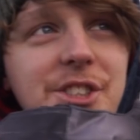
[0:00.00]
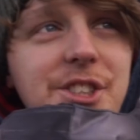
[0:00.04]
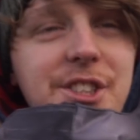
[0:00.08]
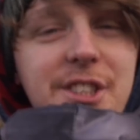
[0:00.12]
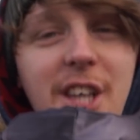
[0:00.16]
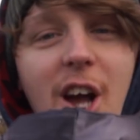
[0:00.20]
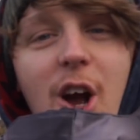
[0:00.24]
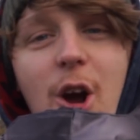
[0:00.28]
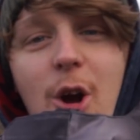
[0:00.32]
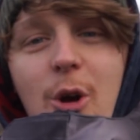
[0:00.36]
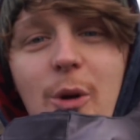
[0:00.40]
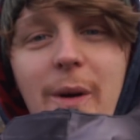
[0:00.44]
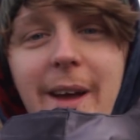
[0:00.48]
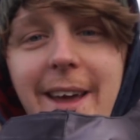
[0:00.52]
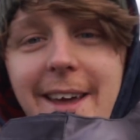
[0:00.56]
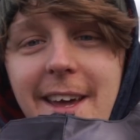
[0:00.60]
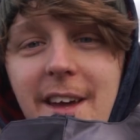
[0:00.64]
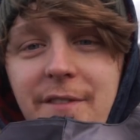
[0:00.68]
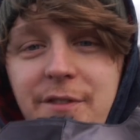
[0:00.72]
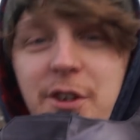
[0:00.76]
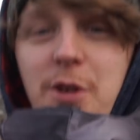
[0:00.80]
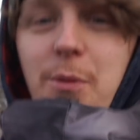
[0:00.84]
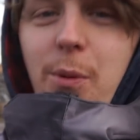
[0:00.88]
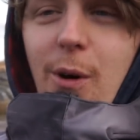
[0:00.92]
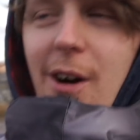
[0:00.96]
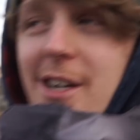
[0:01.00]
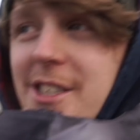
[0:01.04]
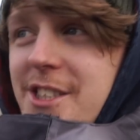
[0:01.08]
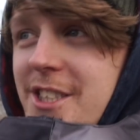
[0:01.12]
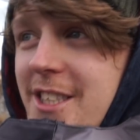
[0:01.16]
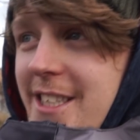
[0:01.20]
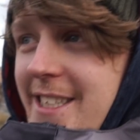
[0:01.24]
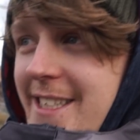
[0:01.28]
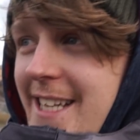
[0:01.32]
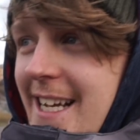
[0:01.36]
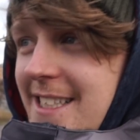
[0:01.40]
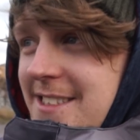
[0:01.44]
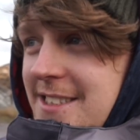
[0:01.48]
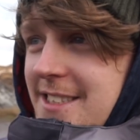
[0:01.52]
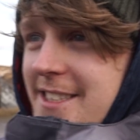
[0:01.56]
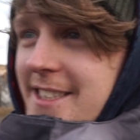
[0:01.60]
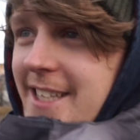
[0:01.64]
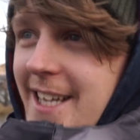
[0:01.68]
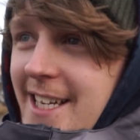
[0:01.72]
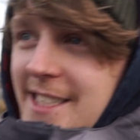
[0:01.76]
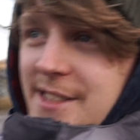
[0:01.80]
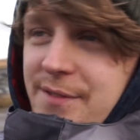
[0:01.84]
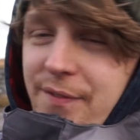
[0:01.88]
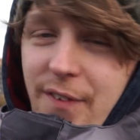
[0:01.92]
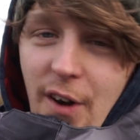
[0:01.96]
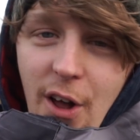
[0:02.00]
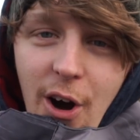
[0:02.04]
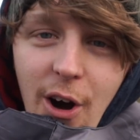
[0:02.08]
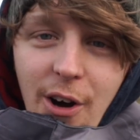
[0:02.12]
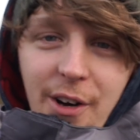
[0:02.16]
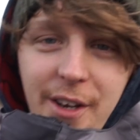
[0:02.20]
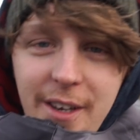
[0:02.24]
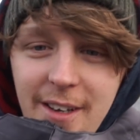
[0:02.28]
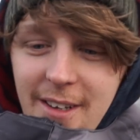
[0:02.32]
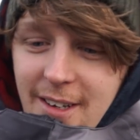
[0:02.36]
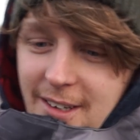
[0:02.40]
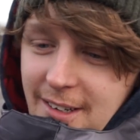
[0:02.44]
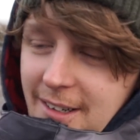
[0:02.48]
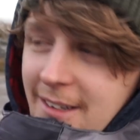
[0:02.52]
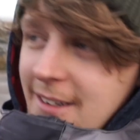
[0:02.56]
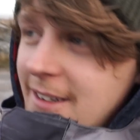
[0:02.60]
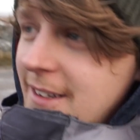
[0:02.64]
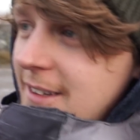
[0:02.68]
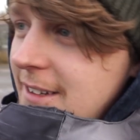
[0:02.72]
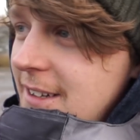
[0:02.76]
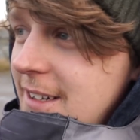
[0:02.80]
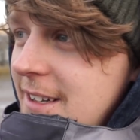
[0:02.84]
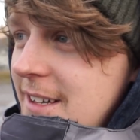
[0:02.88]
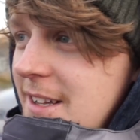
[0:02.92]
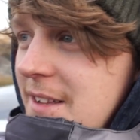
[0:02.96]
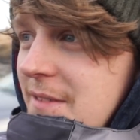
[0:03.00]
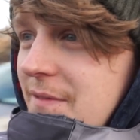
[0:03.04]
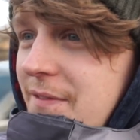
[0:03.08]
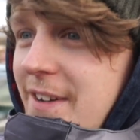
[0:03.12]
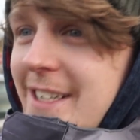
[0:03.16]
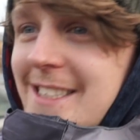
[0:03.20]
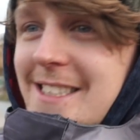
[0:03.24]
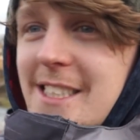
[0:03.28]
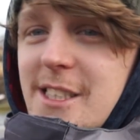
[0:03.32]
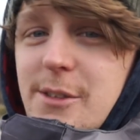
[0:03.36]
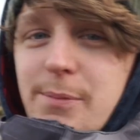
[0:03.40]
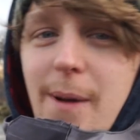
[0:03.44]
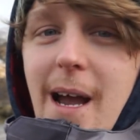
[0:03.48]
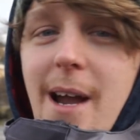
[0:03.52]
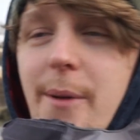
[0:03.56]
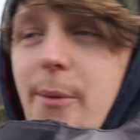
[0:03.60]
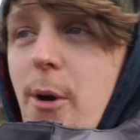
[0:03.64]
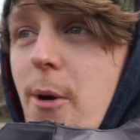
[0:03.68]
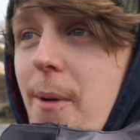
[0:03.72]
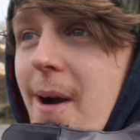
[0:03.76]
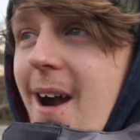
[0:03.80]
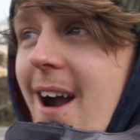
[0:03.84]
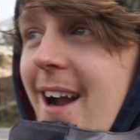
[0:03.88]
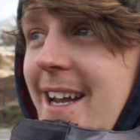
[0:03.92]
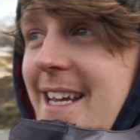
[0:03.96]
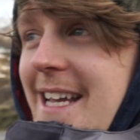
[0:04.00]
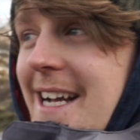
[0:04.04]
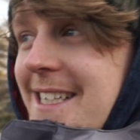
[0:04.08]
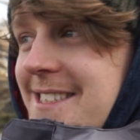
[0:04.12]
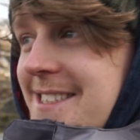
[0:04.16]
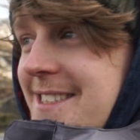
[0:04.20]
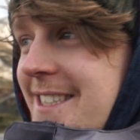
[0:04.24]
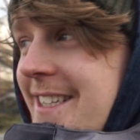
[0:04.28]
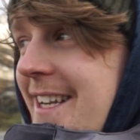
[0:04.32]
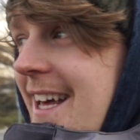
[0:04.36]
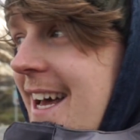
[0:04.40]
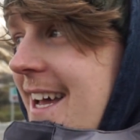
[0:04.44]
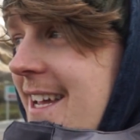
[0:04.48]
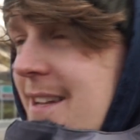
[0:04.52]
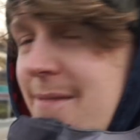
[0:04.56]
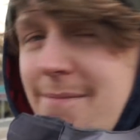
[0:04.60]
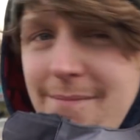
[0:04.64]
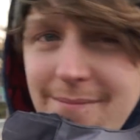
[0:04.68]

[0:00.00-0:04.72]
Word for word: So if you watched yesterday's vlog, this is where we were yesterday.